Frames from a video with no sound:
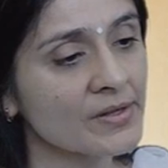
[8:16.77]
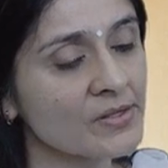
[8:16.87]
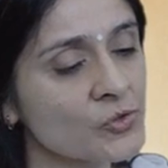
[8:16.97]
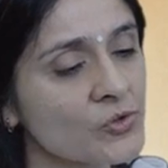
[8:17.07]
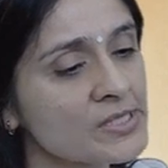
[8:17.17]

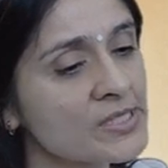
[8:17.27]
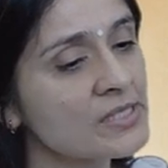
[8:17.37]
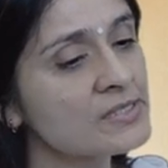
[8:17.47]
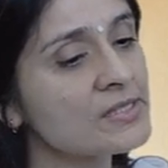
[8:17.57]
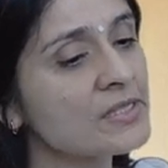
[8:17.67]
So he
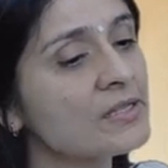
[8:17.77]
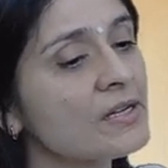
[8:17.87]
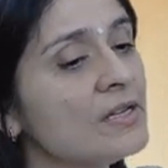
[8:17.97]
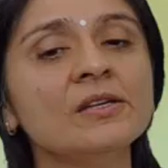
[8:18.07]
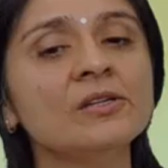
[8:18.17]
says that
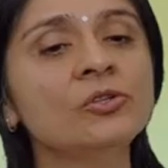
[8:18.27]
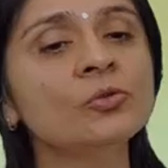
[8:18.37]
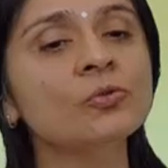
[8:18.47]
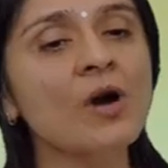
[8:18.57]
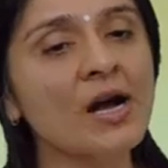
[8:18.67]

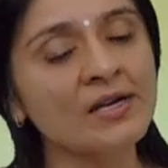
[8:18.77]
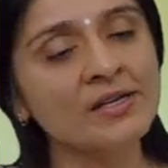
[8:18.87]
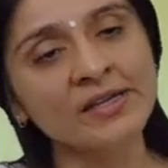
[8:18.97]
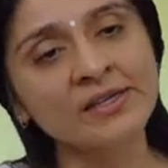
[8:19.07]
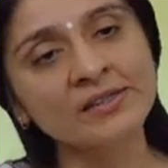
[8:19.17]
you are
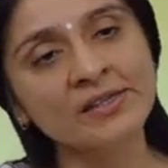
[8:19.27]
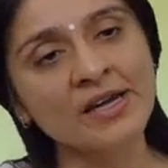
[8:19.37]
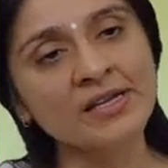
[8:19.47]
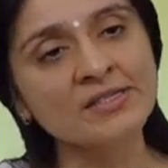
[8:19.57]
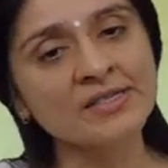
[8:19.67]

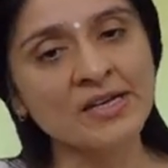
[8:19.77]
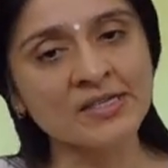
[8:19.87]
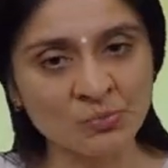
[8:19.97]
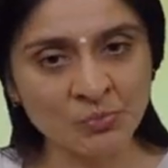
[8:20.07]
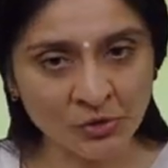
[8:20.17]
recognized
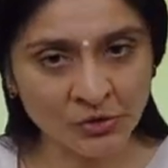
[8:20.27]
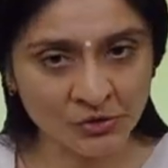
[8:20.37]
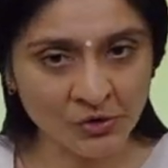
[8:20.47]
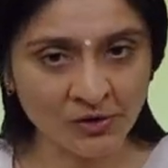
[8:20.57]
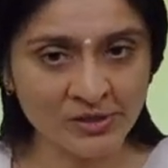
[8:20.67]
as pure
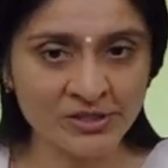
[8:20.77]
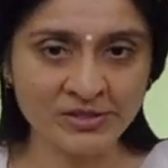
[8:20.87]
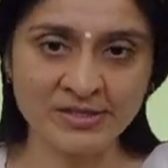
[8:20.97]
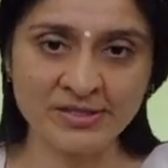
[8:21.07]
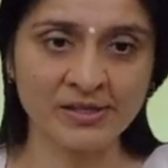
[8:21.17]
knowledge
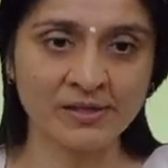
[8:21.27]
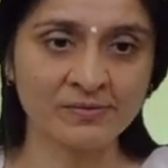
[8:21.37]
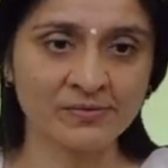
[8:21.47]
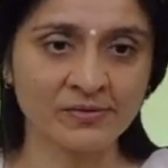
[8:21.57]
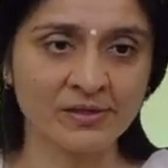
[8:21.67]
itself
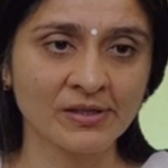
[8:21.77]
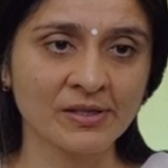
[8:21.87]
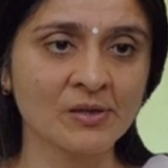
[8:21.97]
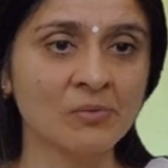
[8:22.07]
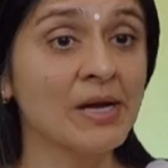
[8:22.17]

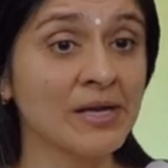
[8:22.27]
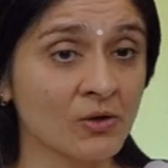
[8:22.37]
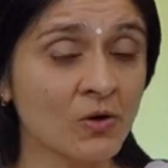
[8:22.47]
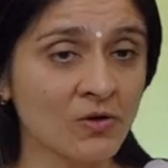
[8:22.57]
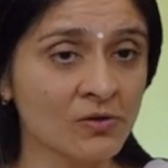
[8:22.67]

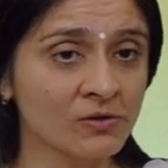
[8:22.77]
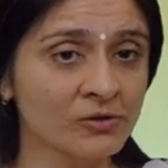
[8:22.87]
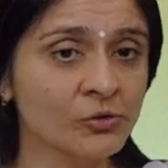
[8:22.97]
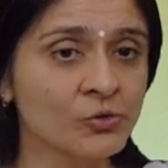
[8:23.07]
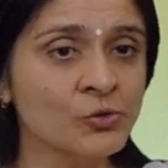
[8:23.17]
by all
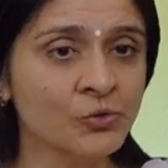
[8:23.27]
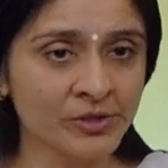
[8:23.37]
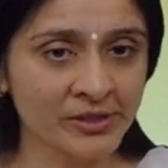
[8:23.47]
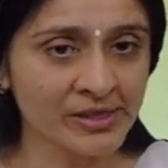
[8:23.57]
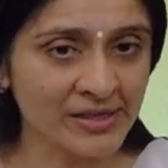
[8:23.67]
those who
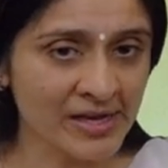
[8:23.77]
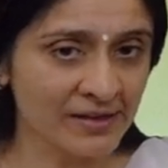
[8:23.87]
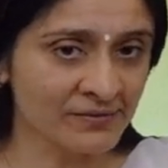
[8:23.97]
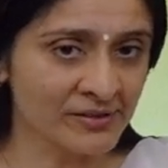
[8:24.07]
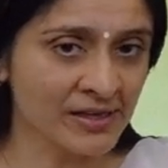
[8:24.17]
really
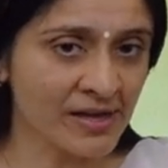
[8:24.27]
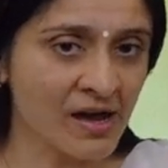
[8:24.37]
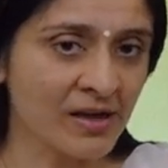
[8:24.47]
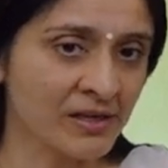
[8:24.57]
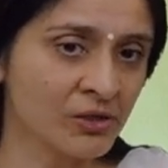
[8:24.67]
have the
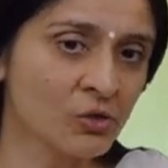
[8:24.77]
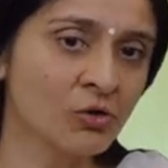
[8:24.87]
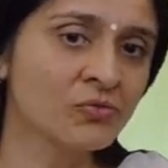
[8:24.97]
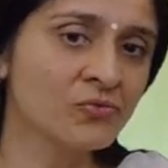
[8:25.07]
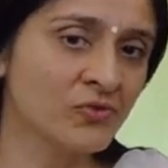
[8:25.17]
eye
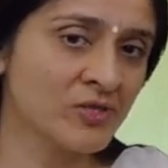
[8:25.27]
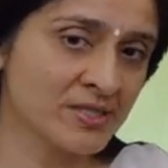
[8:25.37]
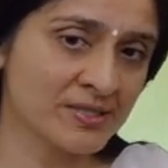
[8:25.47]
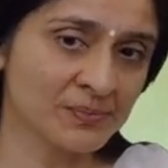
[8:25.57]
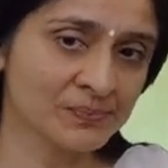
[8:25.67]
of
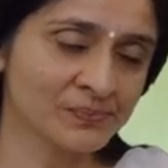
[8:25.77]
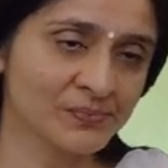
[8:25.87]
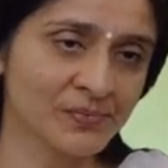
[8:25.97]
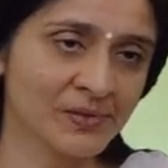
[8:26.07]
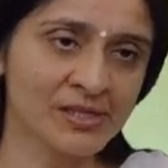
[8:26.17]
wisdom.
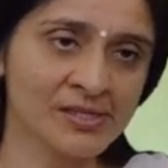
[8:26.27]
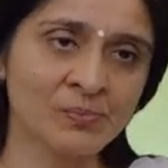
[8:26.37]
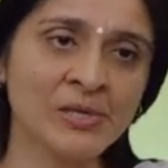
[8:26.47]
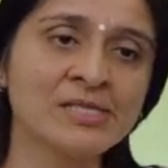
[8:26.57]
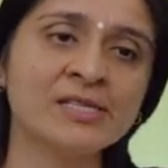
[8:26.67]
He's
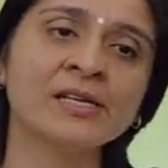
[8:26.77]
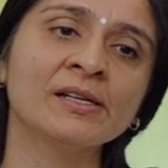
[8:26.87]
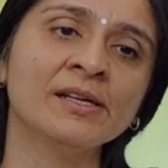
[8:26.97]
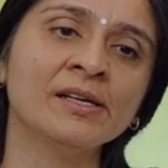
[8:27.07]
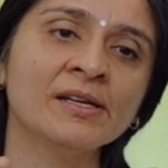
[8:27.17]

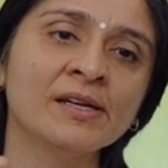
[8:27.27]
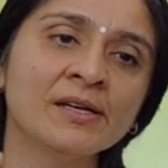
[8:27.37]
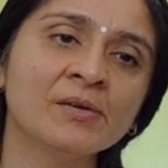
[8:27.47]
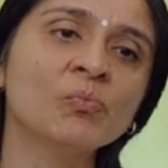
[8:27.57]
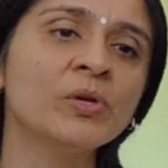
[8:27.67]
basically
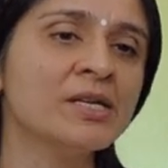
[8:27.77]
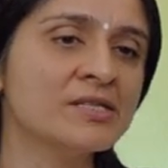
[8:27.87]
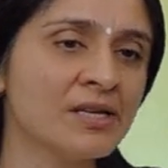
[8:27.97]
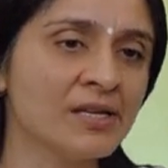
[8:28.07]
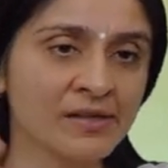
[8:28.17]

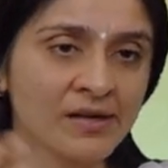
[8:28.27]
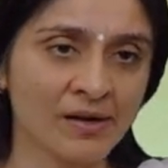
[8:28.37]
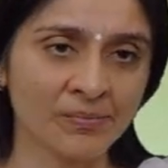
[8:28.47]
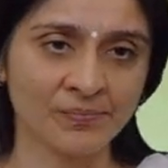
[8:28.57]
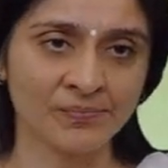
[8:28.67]
praising
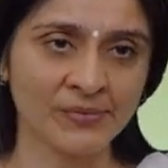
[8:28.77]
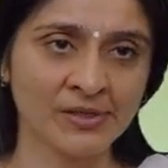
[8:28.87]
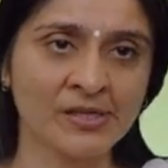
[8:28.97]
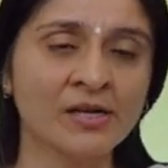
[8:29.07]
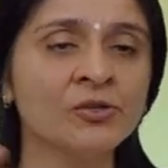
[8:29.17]
Ram.
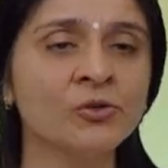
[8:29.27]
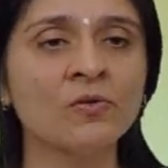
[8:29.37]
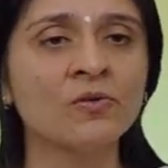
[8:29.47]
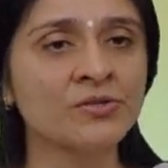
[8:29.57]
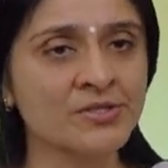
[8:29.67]
He
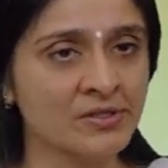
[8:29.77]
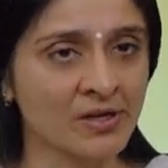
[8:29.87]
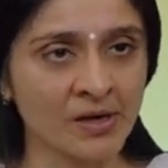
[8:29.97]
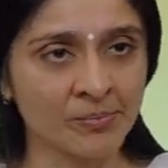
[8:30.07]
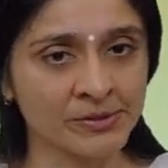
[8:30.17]
adores
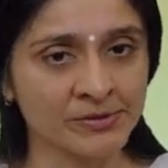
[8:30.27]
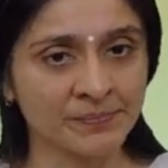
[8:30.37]
Ram.